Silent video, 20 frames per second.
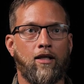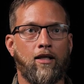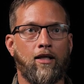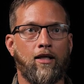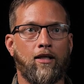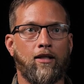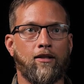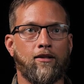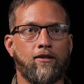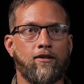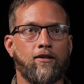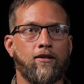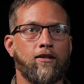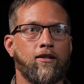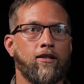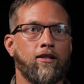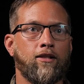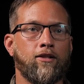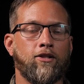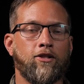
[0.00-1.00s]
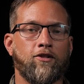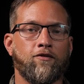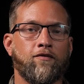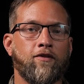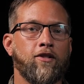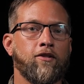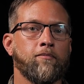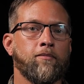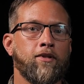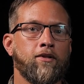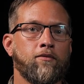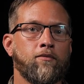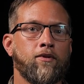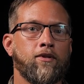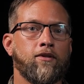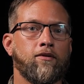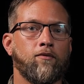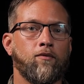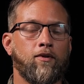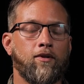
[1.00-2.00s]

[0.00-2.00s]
and it just filled me with